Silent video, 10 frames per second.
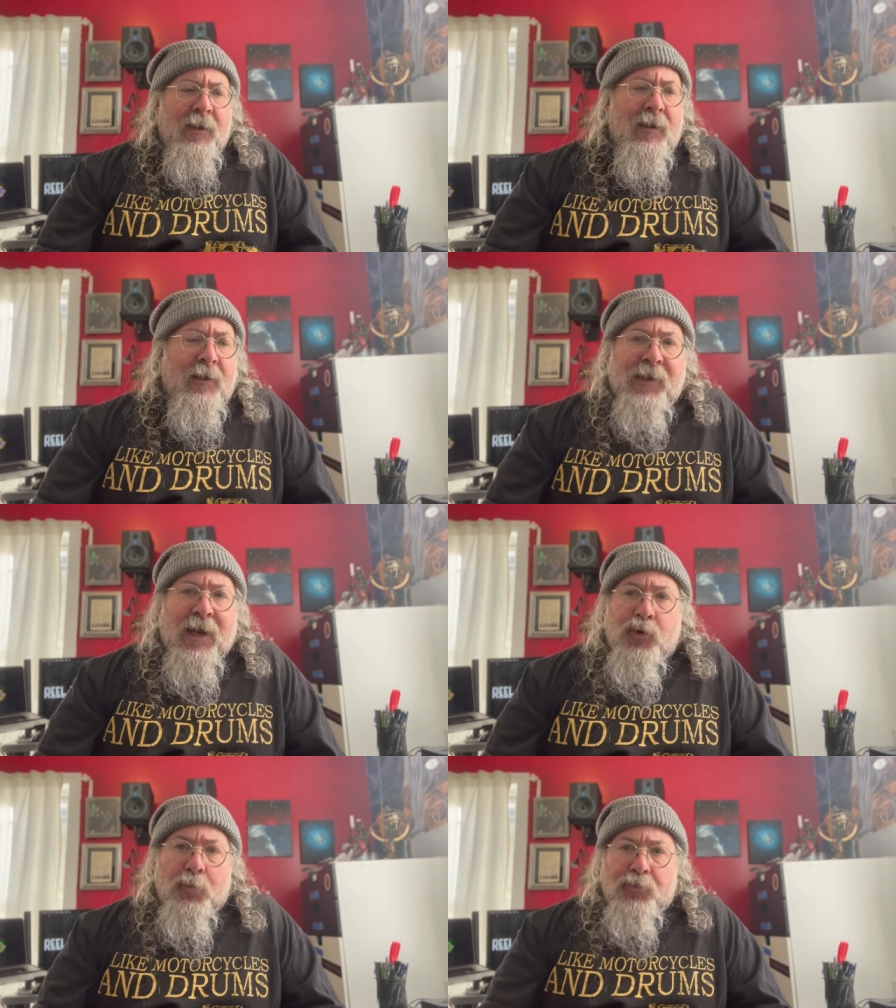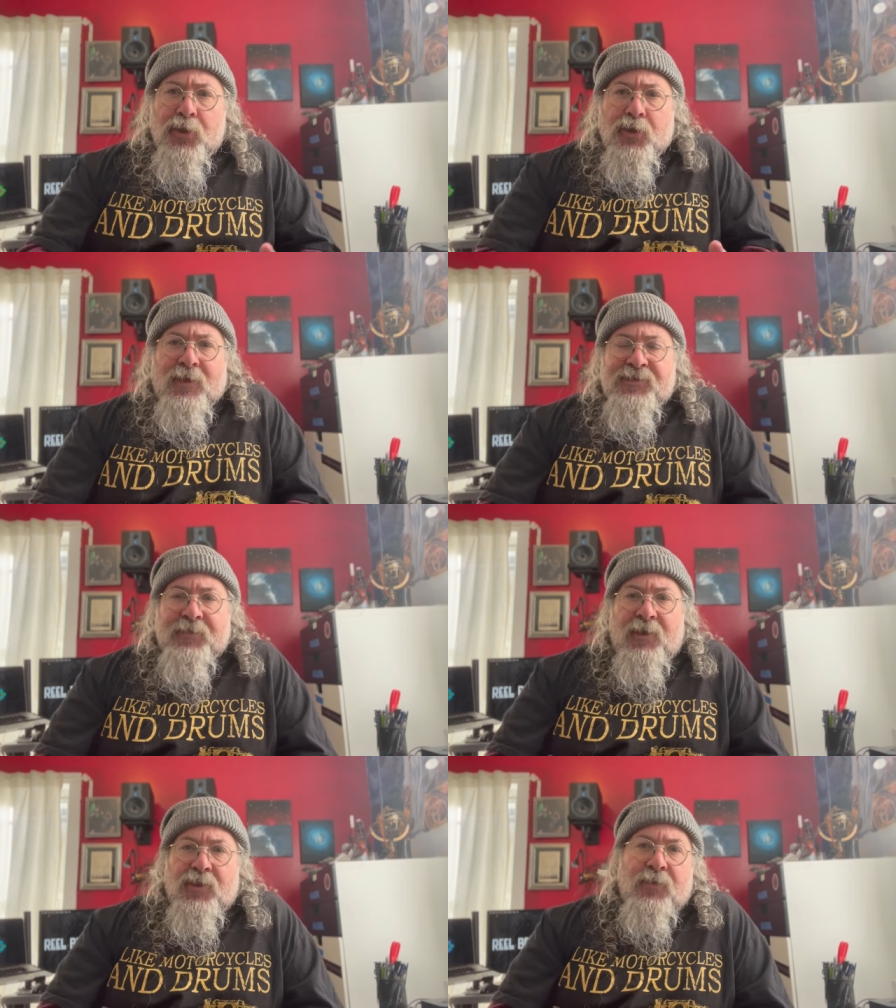um, Condor Blue and
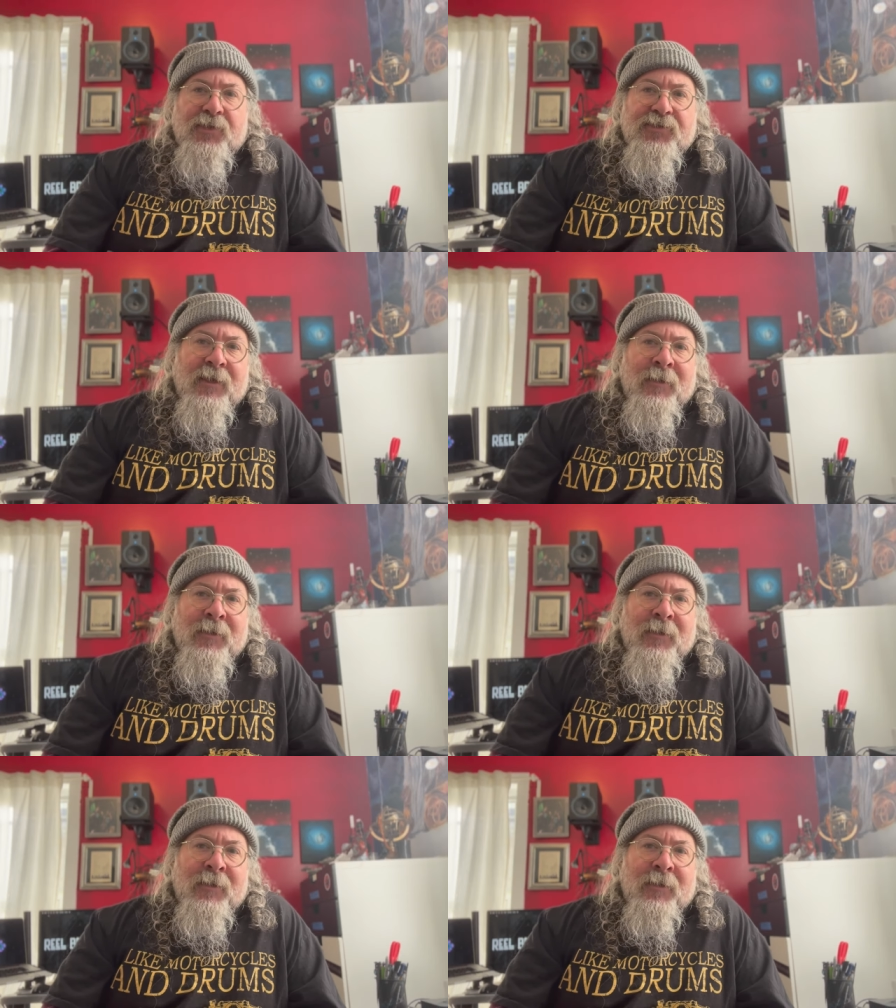some other ones,